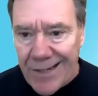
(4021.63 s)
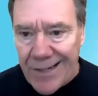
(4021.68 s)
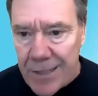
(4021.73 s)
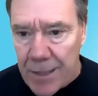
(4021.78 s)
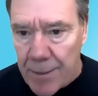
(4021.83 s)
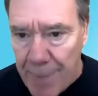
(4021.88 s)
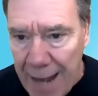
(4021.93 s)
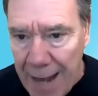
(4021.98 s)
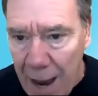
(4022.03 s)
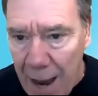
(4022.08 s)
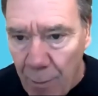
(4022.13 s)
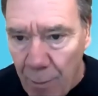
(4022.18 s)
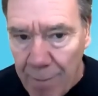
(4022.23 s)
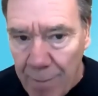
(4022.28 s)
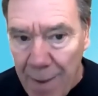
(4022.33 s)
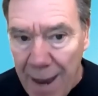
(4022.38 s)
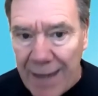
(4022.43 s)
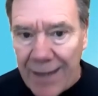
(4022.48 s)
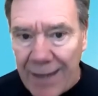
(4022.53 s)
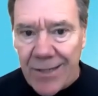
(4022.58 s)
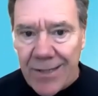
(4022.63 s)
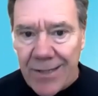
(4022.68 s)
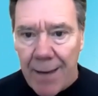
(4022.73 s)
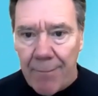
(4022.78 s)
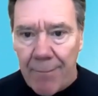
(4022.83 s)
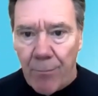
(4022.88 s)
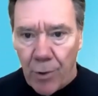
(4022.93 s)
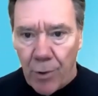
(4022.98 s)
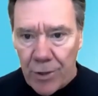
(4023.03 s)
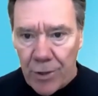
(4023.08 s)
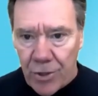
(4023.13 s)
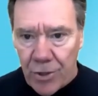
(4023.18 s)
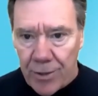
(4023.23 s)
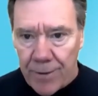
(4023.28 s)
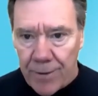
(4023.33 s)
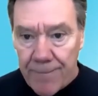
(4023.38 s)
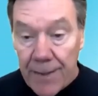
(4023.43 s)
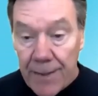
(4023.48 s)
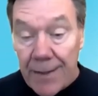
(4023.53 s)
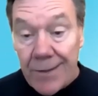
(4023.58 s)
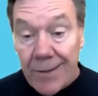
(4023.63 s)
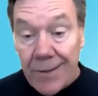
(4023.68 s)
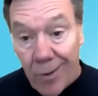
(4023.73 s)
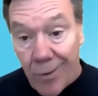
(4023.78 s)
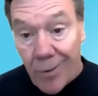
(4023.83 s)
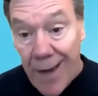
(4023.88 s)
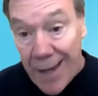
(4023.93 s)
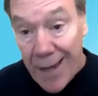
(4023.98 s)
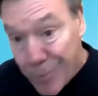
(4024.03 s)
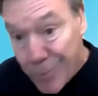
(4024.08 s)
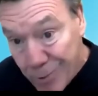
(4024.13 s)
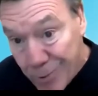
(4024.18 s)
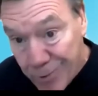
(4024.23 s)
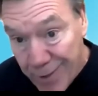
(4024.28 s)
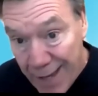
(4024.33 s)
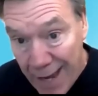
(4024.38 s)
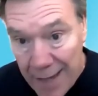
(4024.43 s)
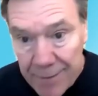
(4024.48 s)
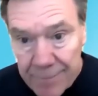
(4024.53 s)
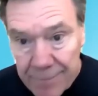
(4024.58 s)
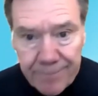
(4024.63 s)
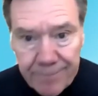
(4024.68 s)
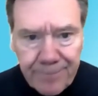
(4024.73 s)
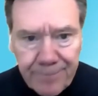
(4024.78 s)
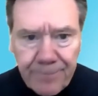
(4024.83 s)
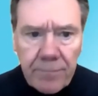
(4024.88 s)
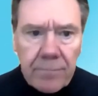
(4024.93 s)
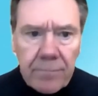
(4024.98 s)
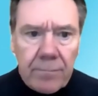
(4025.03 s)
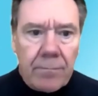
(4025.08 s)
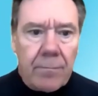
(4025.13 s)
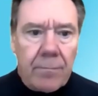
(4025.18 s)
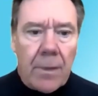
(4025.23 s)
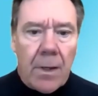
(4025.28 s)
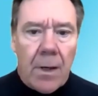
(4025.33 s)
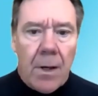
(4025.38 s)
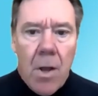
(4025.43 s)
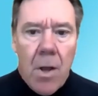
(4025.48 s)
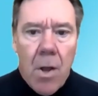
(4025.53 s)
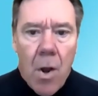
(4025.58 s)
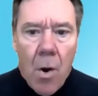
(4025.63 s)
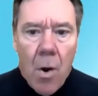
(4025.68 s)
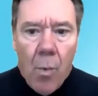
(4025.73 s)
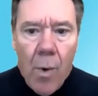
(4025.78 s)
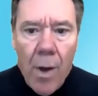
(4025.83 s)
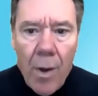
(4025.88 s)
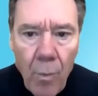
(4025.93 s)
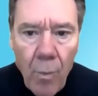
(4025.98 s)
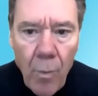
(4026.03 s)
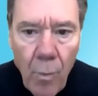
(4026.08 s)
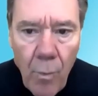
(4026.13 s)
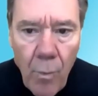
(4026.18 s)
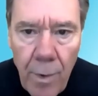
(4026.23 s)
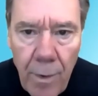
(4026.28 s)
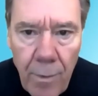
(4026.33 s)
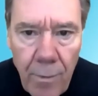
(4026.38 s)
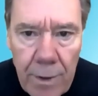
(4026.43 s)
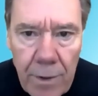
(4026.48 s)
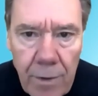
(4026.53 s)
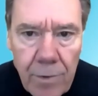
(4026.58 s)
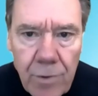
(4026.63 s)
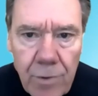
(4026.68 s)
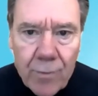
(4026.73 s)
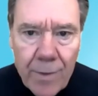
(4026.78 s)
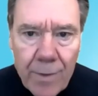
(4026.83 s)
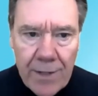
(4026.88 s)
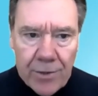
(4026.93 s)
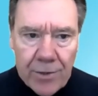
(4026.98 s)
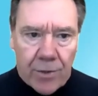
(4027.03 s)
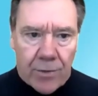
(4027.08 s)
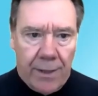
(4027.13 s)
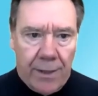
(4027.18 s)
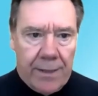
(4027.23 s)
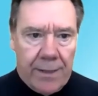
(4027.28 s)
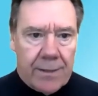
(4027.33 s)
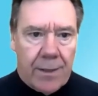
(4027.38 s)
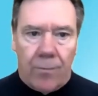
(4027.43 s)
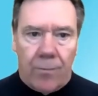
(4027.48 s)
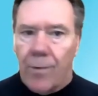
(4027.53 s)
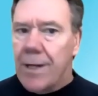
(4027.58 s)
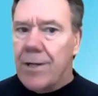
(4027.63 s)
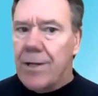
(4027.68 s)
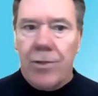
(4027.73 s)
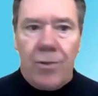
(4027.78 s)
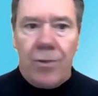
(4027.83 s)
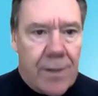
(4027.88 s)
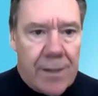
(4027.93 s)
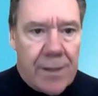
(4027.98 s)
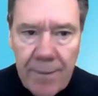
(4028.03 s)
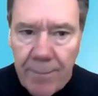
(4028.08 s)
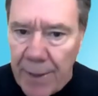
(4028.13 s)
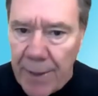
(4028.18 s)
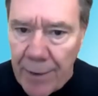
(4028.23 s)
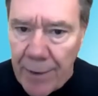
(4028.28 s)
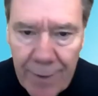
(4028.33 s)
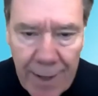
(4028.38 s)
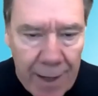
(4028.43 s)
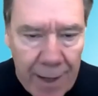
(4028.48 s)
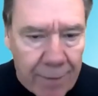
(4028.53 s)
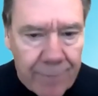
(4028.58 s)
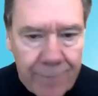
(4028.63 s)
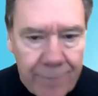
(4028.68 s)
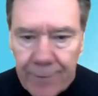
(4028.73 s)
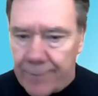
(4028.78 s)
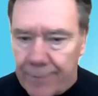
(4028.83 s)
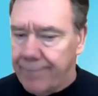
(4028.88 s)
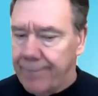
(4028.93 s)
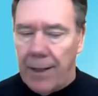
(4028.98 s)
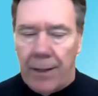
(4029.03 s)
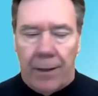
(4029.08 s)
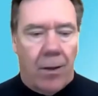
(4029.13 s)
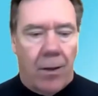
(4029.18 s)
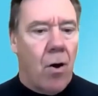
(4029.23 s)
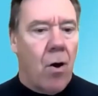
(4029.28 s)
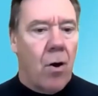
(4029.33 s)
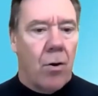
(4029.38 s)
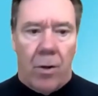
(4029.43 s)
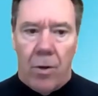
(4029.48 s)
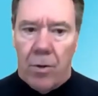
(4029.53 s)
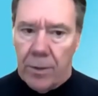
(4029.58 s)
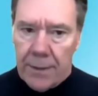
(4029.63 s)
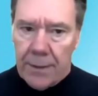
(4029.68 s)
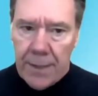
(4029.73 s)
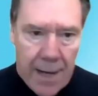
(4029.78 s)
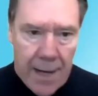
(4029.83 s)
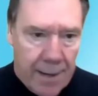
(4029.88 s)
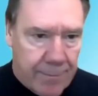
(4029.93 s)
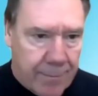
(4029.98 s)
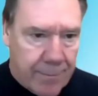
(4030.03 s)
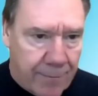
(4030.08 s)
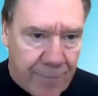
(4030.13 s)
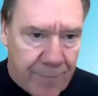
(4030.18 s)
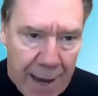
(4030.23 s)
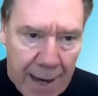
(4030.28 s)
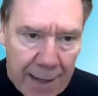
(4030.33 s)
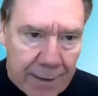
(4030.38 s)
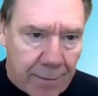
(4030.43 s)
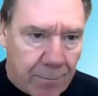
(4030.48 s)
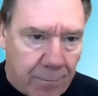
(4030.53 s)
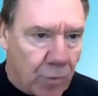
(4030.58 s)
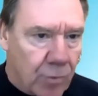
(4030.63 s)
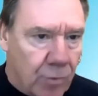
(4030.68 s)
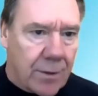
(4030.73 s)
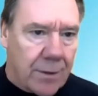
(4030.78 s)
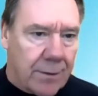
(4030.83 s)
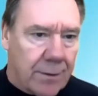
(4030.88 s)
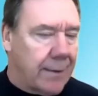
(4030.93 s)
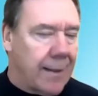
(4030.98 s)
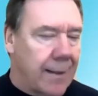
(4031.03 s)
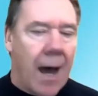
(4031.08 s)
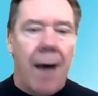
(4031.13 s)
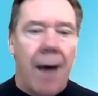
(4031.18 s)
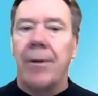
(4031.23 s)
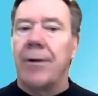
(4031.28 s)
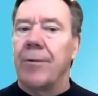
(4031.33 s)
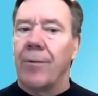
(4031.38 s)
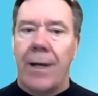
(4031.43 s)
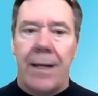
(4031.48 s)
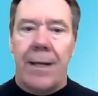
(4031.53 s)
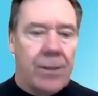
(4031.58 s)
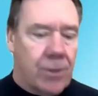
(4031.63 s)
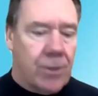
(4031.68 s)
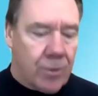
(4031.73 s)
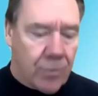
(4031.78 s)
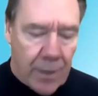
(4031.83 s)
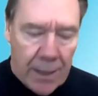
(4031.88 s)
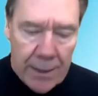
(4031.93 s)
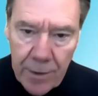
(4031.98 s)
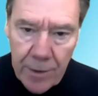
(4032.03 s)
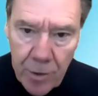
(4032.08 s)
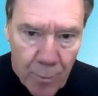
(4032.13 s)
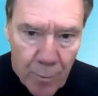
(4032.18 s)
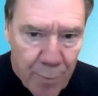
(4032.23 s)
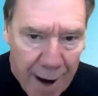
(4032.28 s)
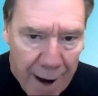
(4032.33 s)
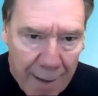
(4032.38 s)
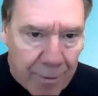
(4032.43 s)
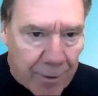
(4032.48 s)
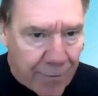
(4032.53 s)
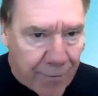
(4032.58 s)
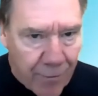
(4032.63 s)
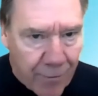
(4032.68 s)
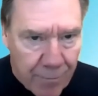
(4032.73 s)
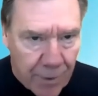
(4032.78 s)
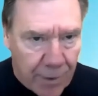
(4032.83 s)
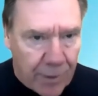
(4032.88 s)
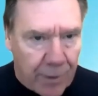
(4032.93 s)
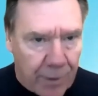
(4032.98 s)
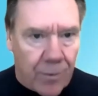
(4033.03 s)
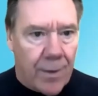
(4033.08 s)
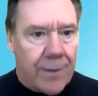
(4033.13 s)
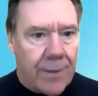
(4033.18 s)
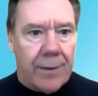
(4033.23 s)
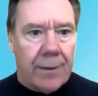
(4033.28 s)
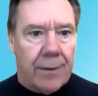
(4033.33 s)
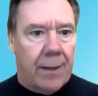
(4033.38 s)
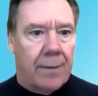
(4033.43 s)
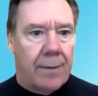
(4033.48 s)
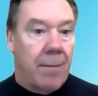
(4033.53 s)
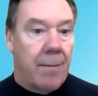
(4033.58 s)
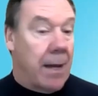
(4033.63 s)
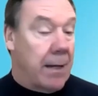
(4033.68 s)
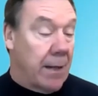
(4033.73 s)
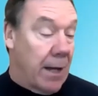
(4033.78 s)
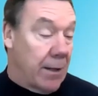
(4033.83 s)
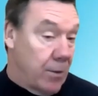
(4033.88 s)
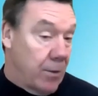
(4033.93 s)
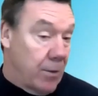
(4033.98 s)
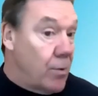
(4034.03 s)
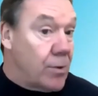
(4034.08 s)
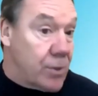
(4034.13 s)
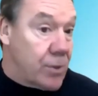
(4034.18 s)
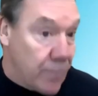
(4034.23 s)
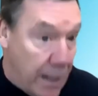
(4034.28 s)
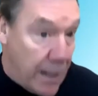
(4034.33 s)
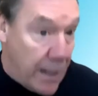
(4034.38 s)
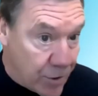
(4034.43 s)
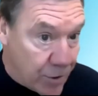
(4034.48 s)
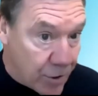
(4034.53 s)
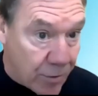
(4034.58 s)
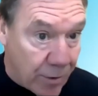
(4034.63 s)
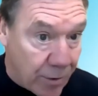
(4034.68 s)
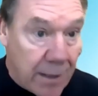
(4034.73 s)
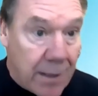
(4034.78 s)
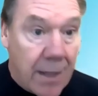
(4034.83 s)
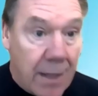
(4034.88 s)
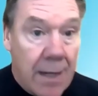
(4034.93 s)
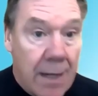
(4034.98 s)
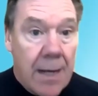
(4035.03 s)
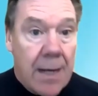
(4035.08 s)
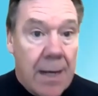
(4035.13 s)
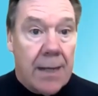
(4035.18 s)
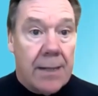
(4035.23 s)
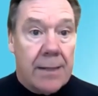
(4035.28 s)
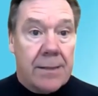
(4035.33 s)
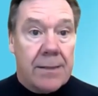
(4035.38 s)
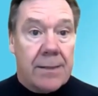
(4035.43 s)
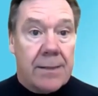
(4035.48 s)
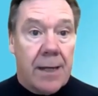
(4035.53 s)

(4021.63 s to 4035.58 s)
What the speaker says: about how we manage that moisture. So how do we do that? Well, we use rain screens, and rain screens have been around for a long, long time. In fact, the most common rain screen that you're probably familiar with and may not know it's a rain screen is